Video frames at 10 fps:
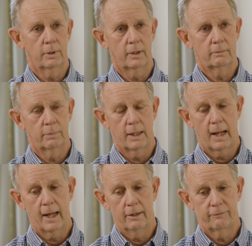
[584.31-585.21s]
But but
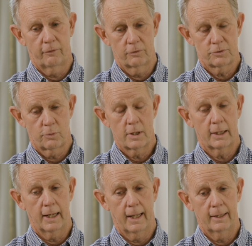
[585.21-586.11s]
I had first
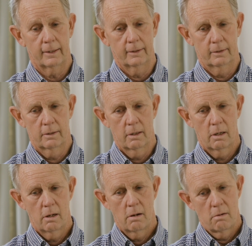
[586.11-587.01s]
swing at it, and
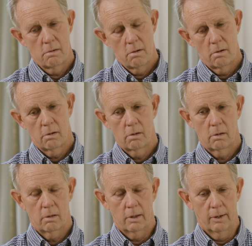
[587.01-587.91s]

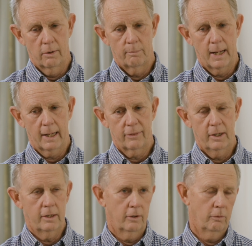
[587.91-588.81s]
you know, back
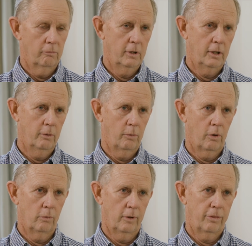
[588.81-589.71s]
then there really
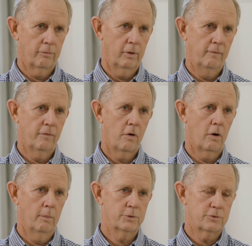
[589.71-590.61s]
were only three
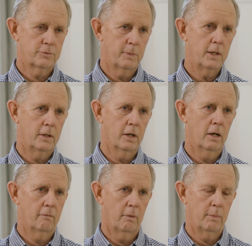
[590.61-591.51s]
farms to speak
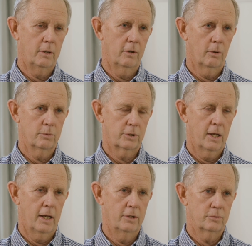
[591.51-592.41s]
of. I mean, there was
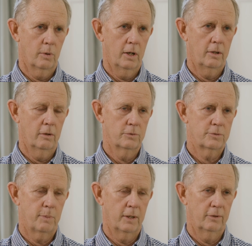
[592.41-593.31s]
Gainesway, there was
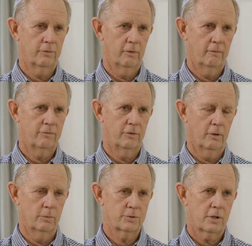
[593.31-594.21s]
Spendthrift, and
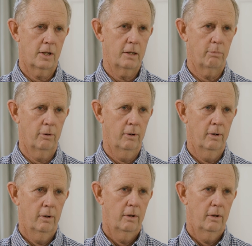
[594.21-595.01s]
there was Claiborne.